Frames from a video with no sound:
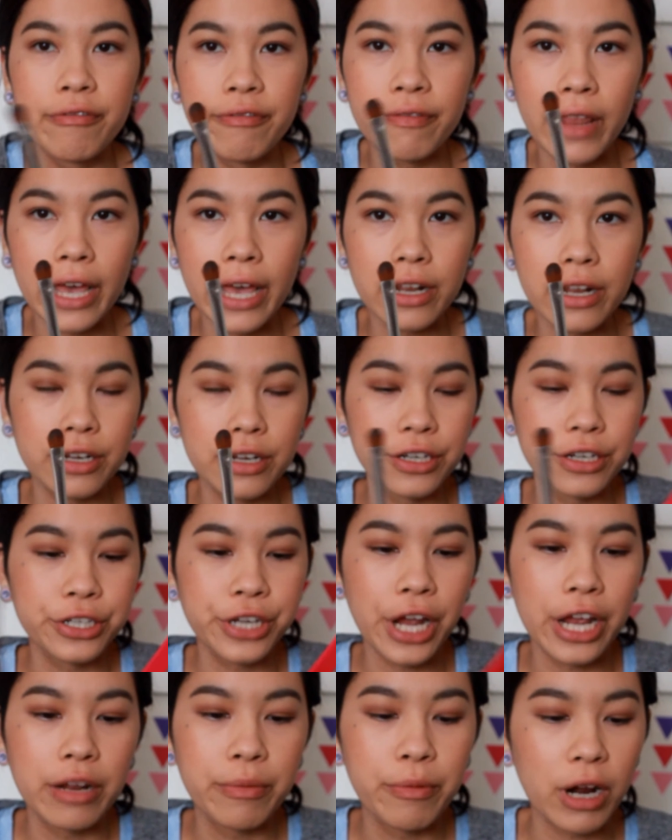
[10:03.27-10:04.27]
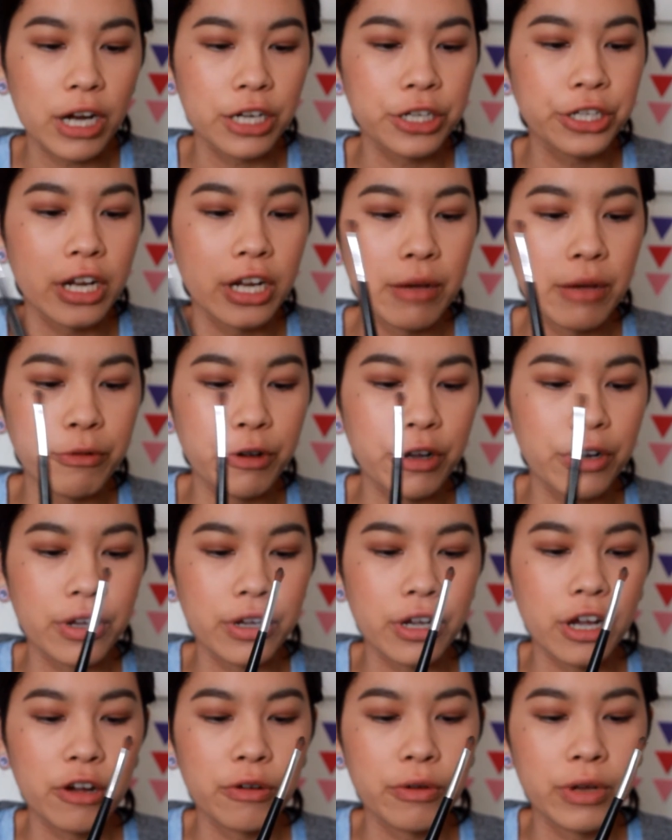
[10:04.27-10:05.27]
flat shader brush and I'm going to
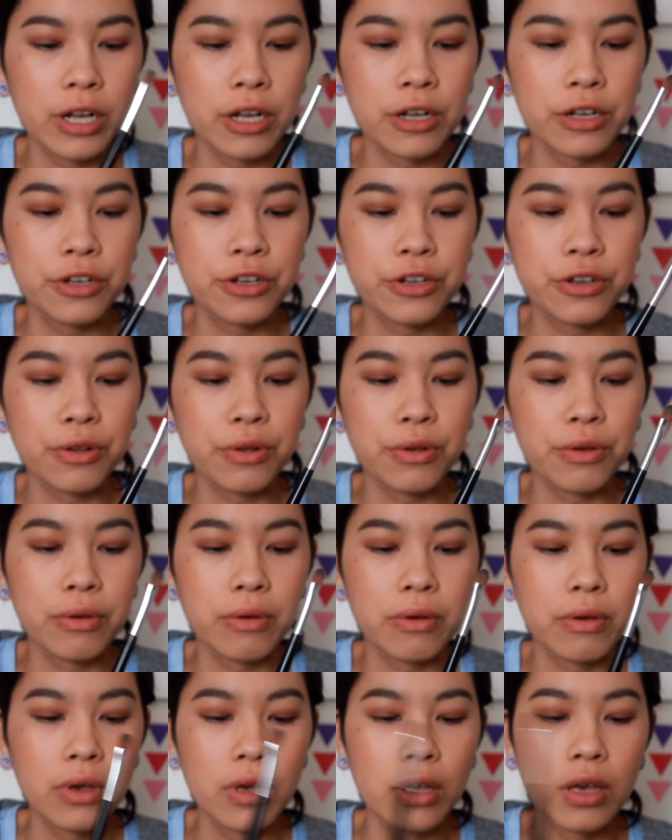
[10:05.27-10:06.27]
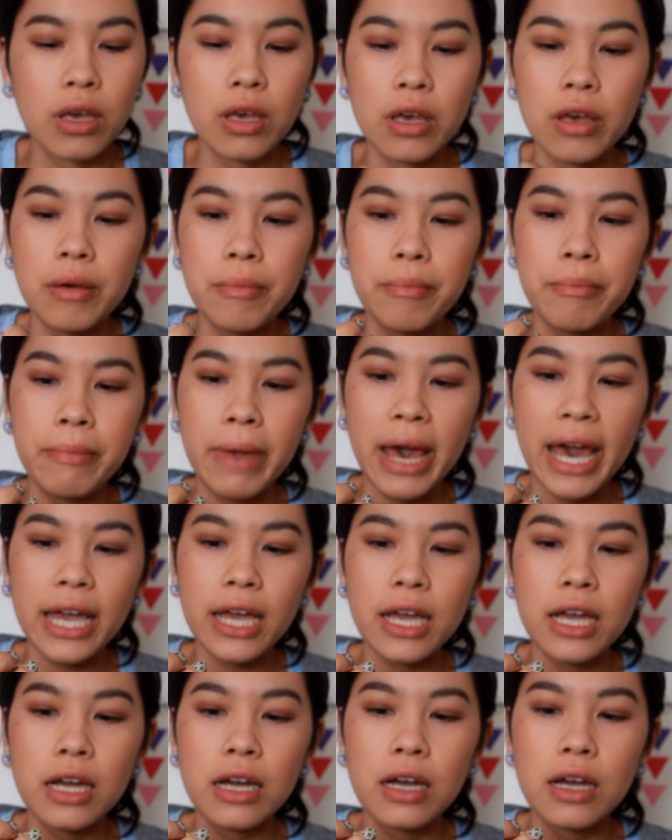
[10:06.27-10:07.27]
go into
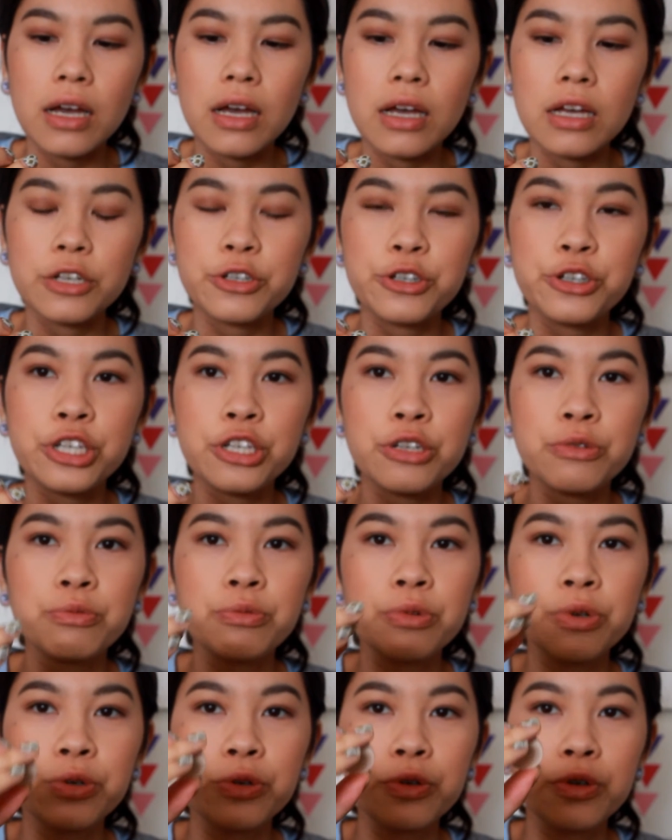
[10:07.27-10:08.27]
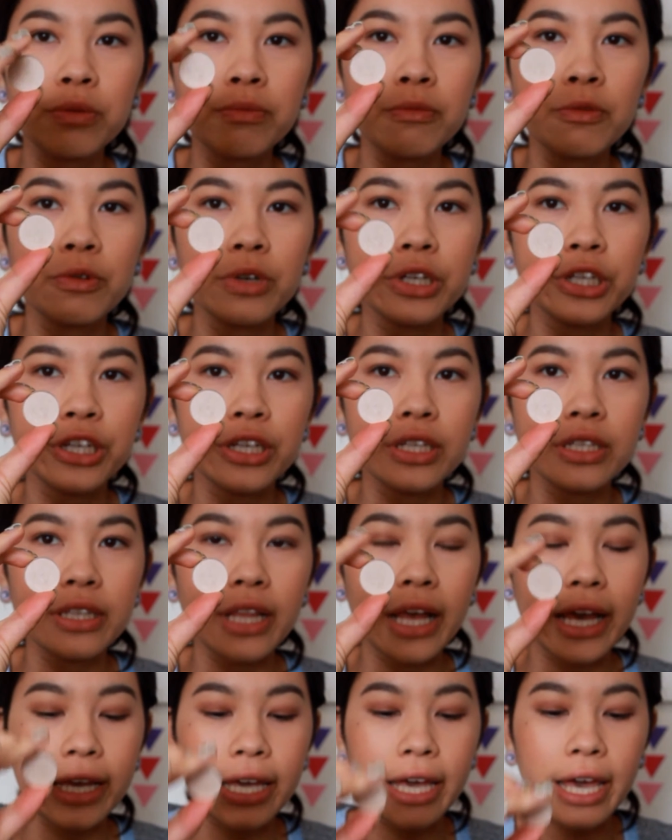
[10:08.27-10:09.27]
MAC Shroom, which is
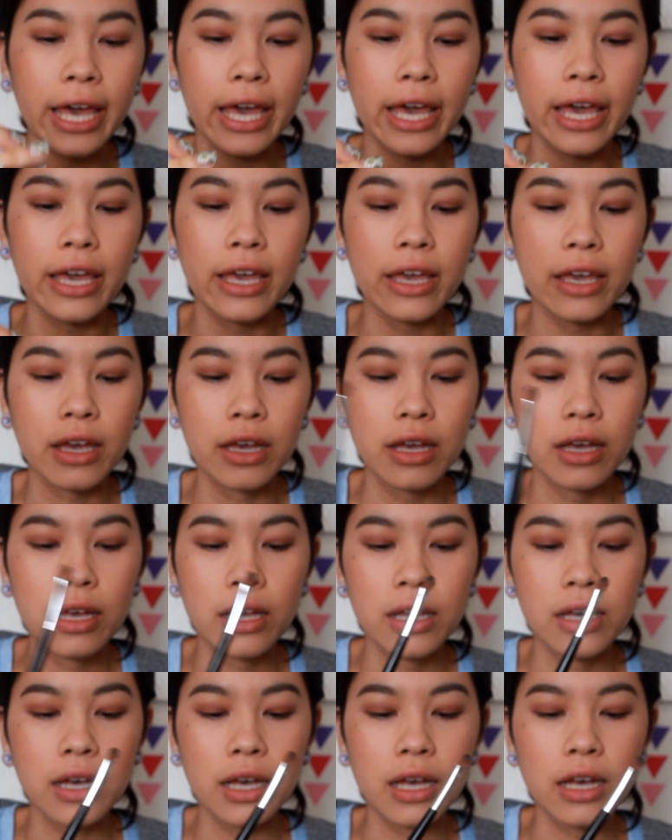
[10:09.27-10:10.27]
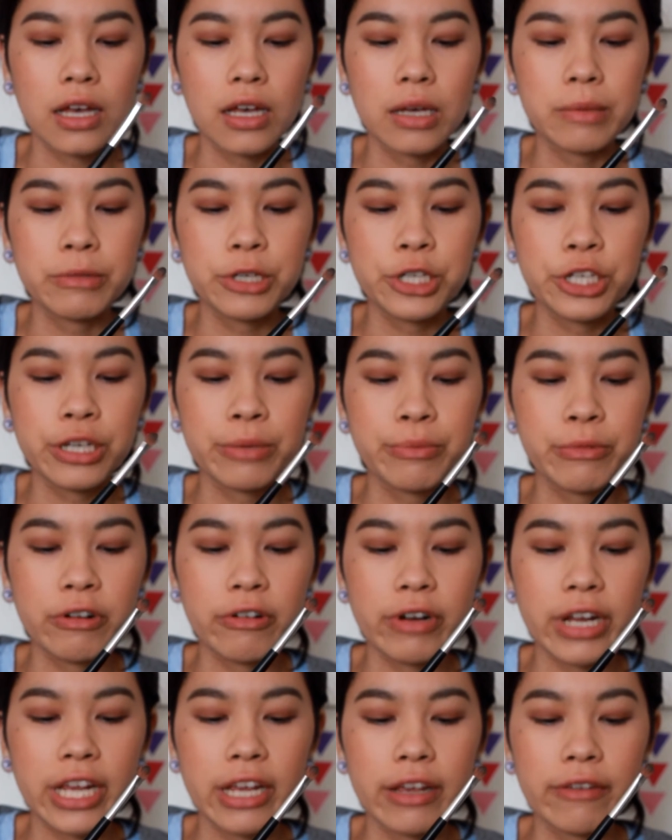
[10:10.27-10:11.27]
like a
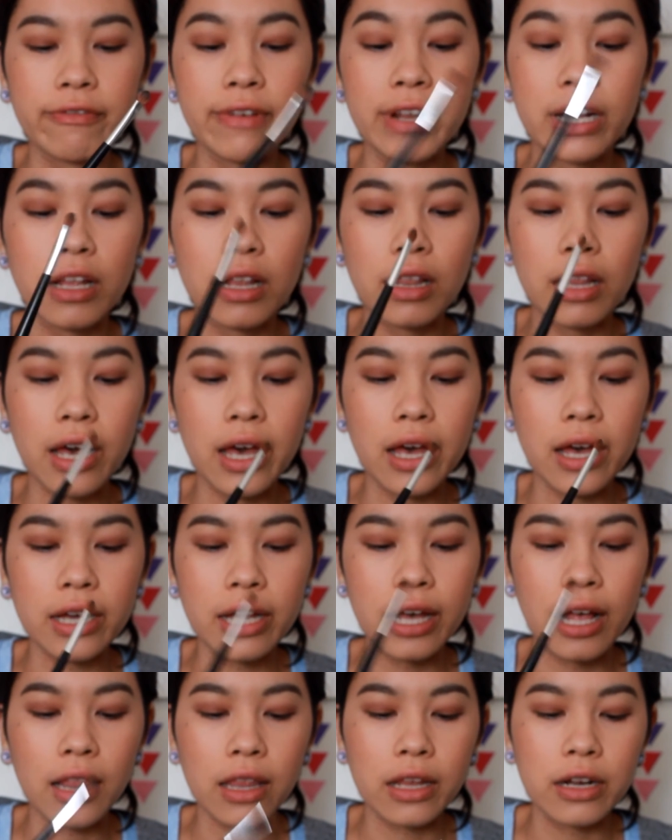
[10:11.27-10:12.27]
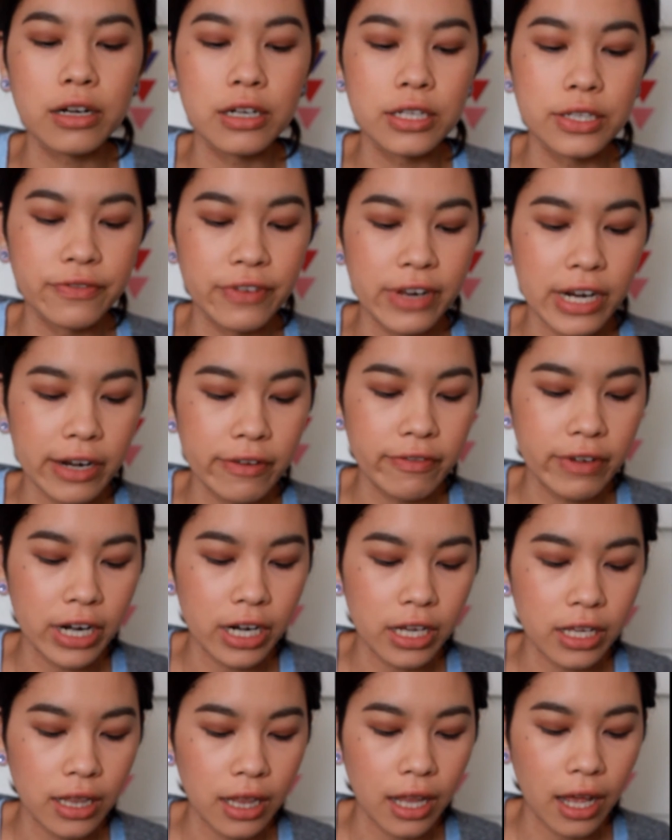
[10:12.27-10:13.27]
shimmery vanilla color. It's very,
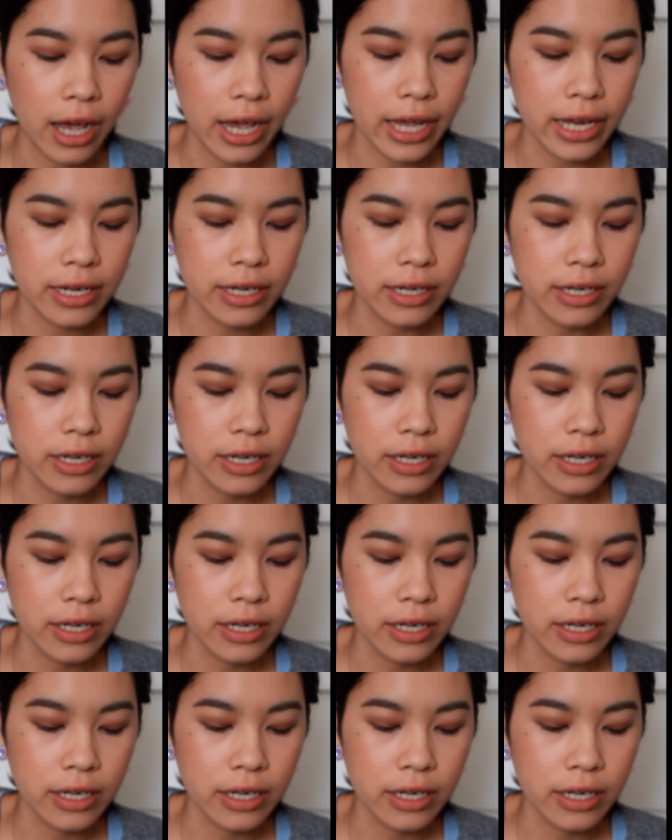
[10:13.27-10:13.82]
very light,